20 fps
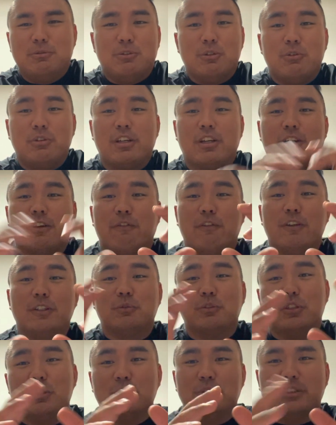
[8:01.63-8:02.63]
don't get
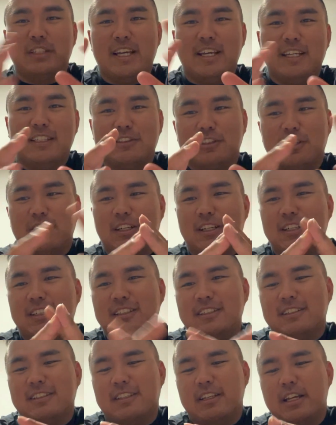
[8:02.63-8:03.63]
confused with those dates. All right.
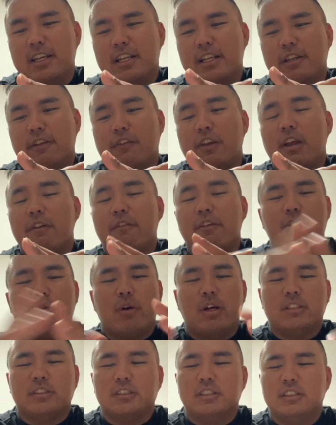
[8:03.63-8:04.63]
And if you have any
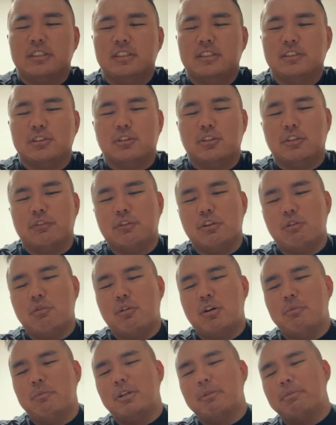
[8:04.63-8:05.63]
questions, or if you want me to